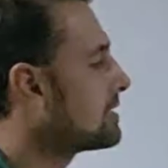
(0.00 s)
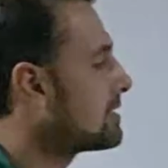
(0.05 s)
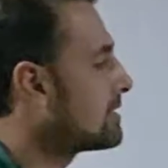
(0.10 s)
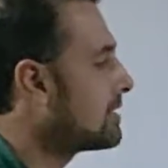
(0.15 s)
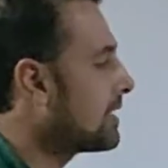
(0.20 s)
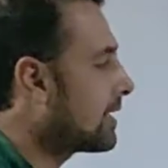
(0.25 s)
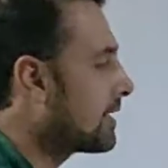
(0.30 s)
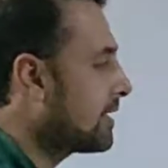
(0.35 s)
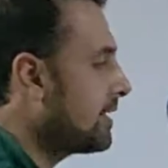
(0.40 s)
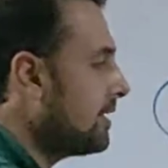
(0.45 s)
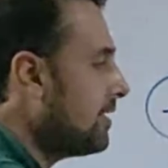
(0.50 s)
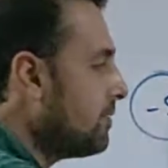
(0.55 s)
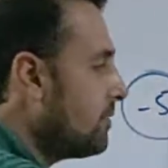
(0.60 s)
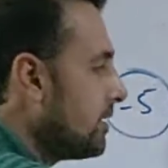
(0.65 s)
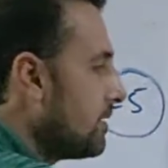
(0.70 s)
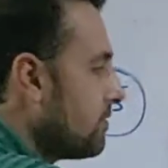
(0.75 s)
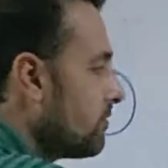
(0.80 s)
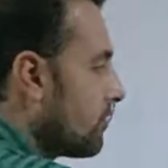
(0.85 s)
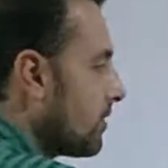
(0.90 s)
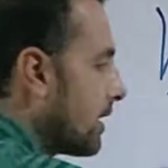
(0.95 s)
The second
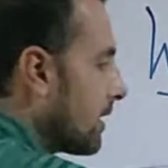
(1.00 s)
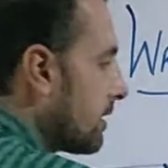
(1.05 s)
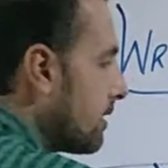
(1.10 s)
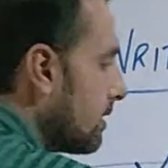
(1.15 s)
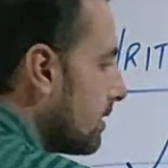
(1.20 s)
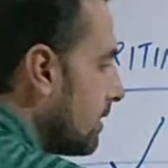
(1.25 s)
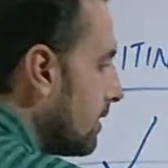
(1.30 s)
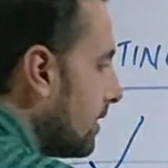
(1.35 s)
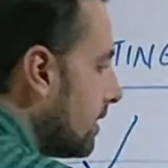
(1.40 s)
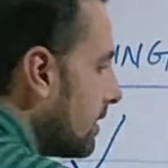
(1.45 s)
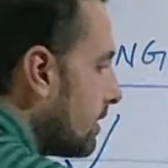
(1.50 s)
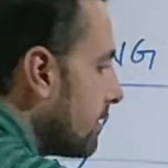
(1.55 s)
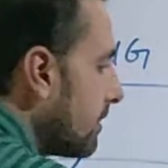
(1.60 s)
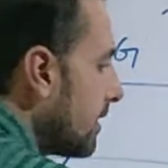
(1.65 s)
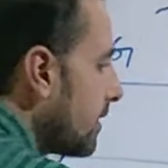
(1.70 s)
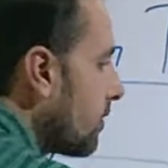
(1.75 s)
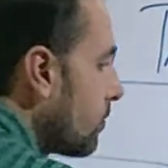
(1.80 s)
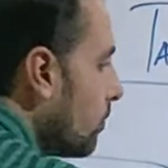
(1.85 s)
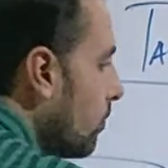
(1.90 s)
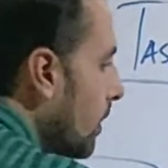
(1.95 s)
one thing,
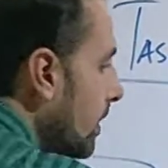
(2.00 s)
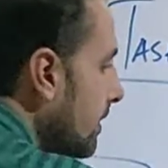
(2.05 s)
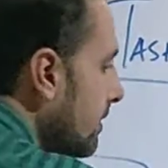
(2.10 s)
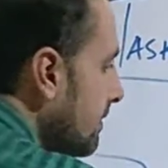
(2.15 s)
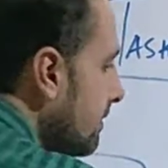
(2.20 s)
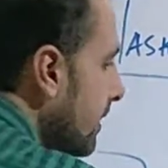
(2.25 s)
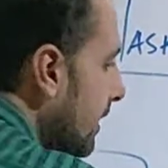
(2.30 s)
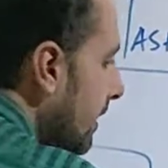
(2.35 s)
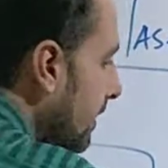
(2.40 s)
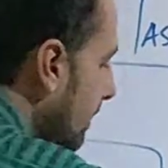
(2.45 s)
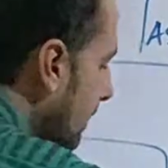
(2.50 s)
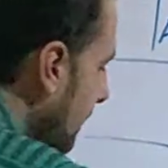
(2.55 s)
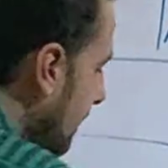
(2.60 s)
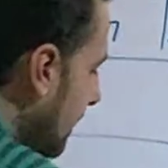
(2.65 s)
that what they are